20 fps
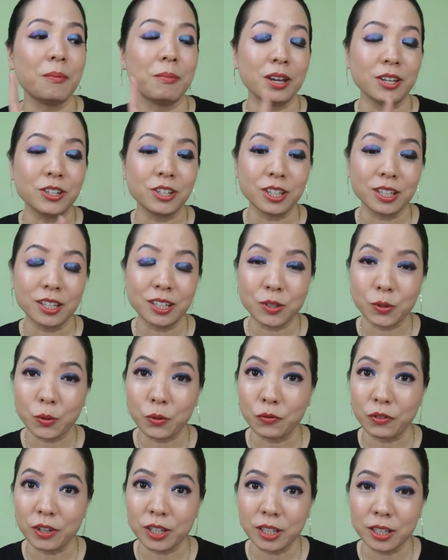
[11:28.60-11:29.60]
I mentioned
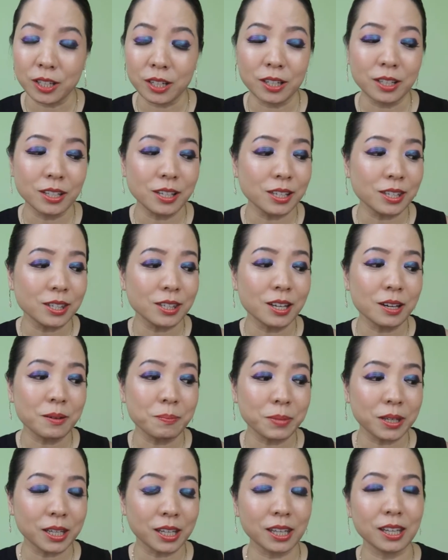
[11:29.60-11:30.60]
it over here, it's
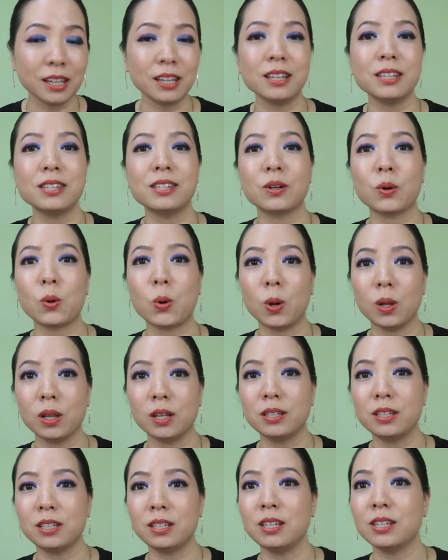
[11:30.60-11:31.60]
not because the
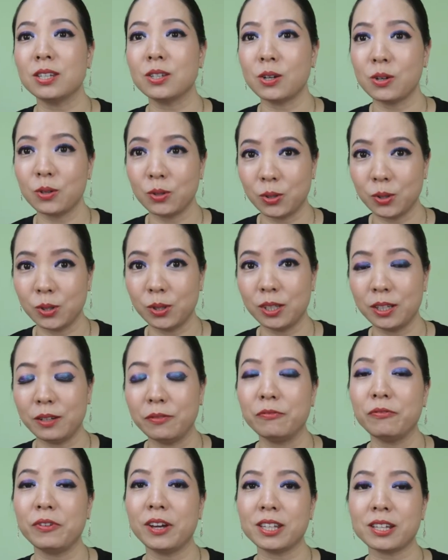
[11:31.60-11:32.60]
quality is not
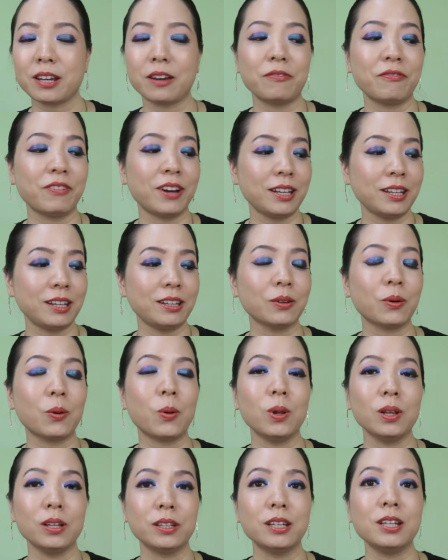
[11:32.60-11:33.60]
good. In fact, I find that
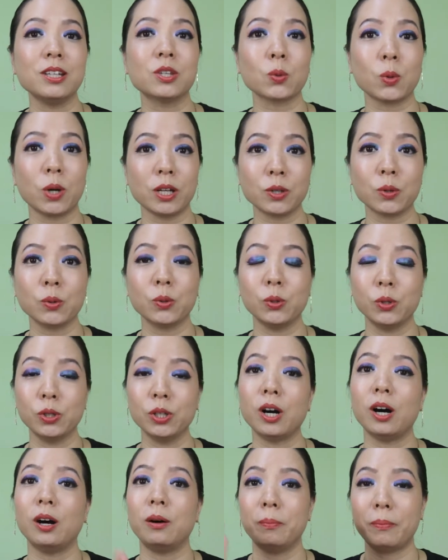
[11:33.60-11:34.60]
the quality is quite
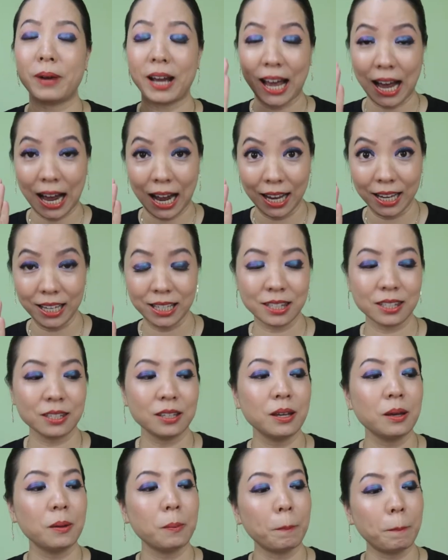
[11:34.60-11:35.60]
good on my
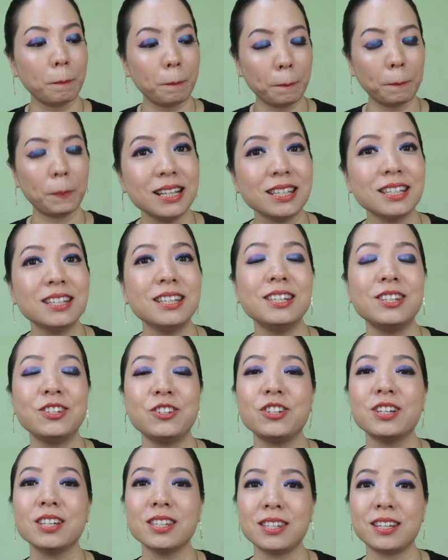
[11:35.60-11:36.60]
eyes. But
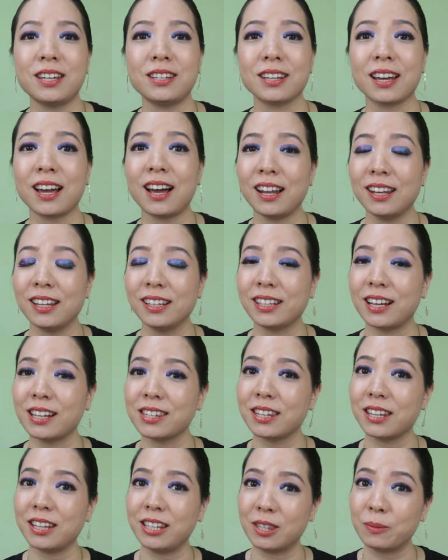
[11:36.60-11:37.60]
it's just that the color
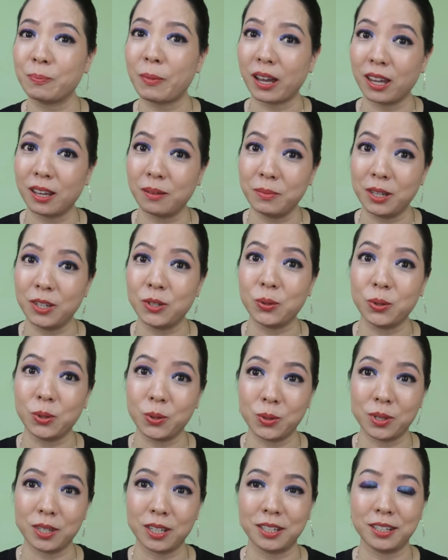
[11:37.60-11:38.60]
doesn't inspire me
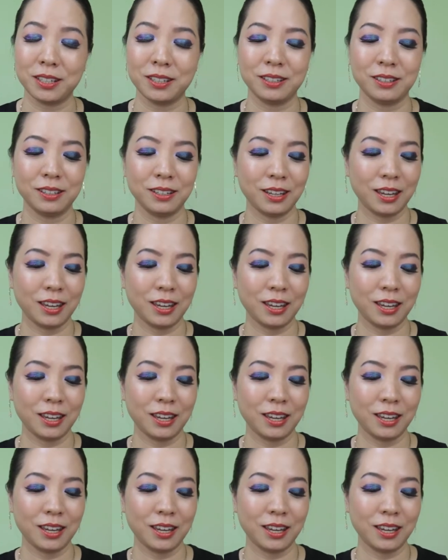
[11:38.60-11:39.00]
to use it.